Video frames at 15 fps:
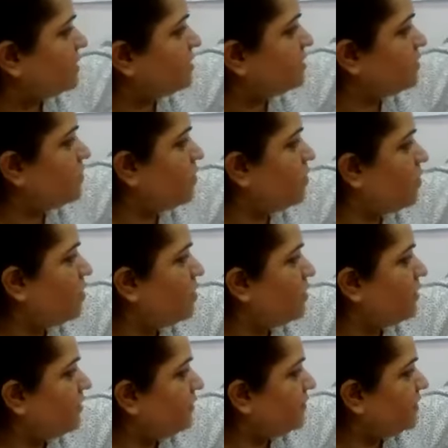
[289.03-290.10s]
So
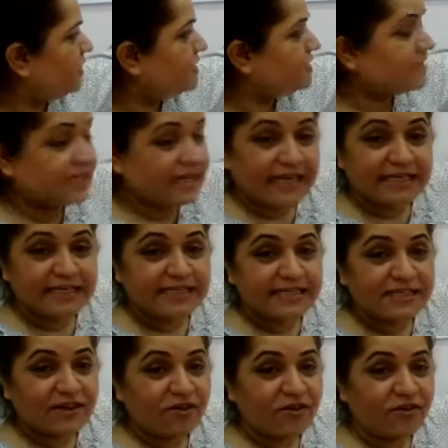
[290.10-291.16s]
this
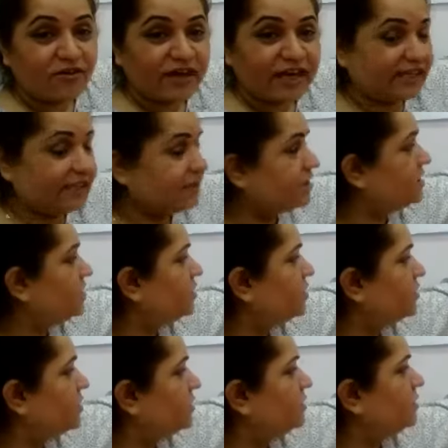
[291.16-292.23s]
is orange.
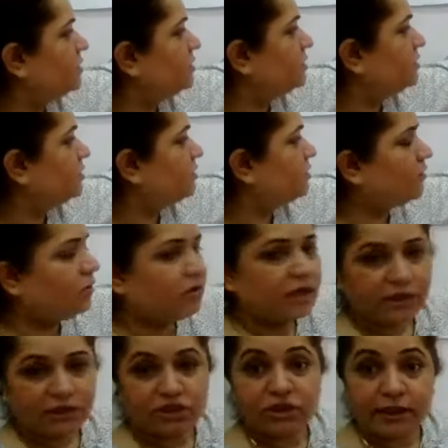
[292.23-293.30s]
So
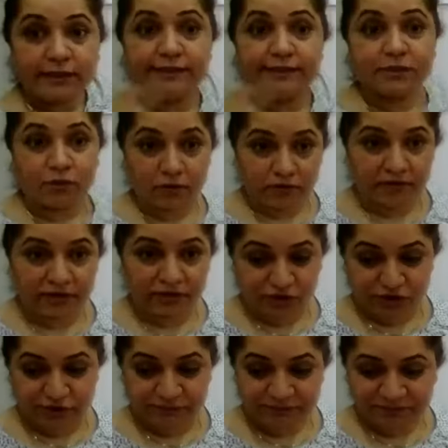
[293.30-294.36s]
orange is
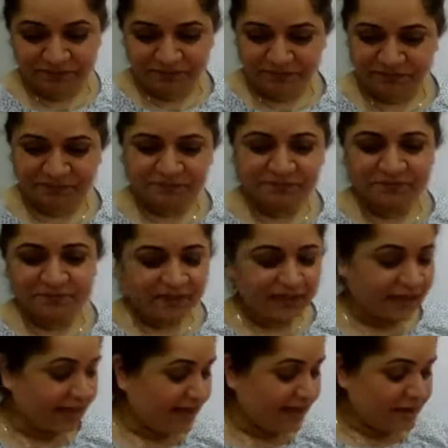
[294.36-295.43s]
orange.
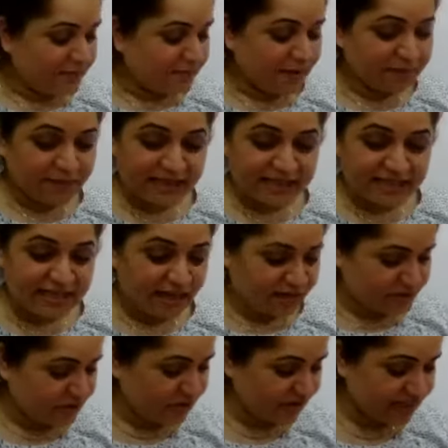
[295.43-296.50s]
Pumpkins
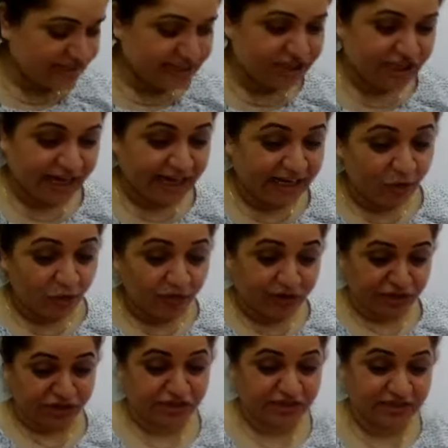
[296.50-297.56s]
are orange and
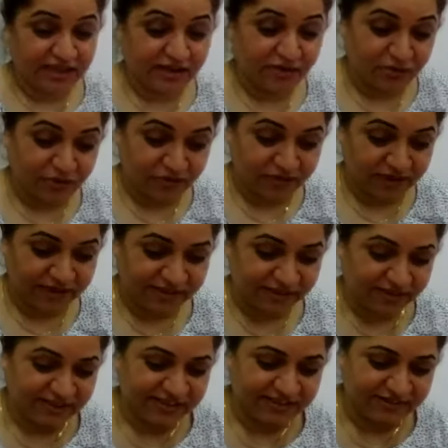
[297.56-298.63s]
oranges are
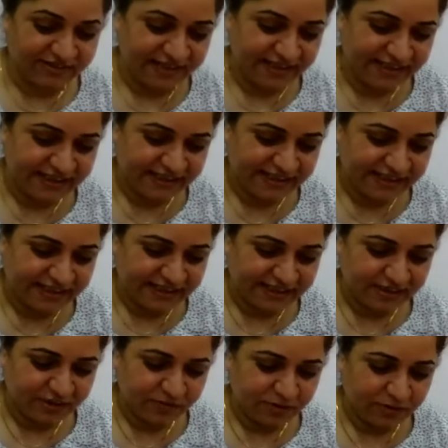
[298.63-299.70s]
orange, right?
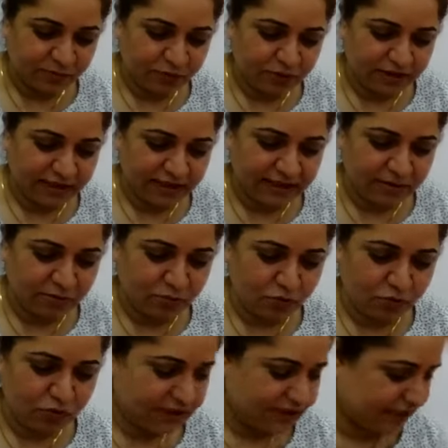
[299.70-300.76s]
So we'll put a little
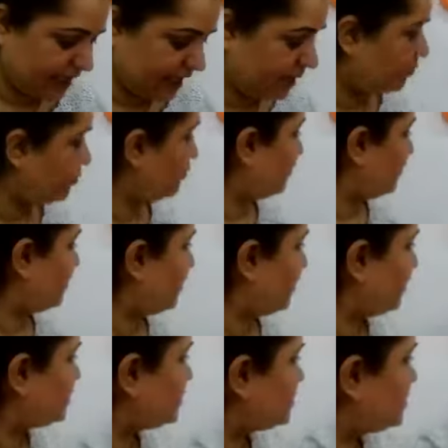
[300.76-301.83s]
more tape over here.